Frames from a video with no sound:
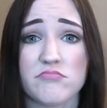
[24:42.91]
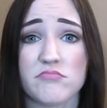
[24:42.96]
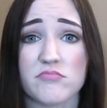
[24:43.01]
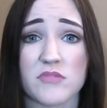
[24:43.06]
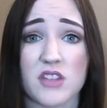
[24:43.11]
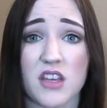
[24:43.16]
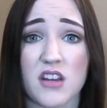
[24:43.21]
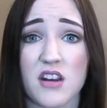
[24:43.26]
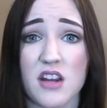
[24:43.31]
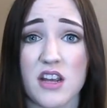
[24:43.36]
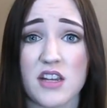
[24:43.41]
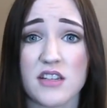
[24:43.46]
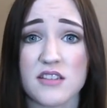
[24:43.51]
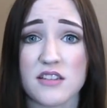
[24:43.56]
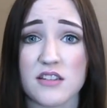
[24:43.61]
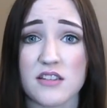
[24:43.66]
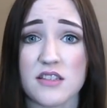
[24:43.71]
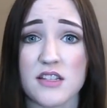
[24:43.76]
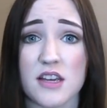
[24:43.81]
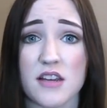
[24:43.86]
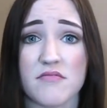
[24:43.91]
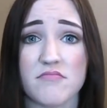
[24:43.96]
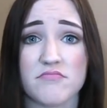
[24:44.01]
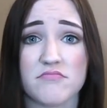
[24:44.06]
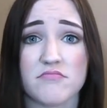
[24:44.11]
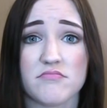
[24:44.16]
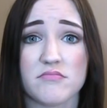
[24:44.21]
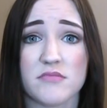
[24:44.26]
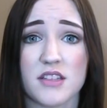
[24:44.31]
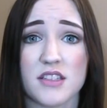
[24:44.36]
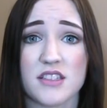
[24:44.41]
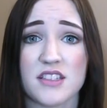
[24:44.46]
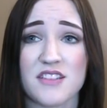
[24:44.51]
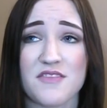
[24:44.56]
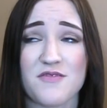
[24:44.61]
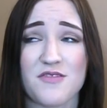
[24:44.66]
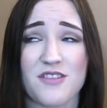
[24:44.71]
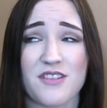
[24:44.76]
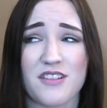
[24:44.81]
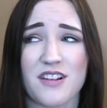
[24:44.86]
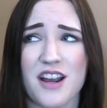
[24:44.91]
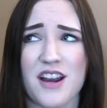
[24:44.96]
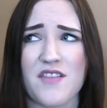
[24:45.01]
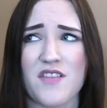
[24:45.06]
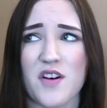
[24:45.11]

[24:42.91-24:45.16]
and I guess that's it. That's it for kind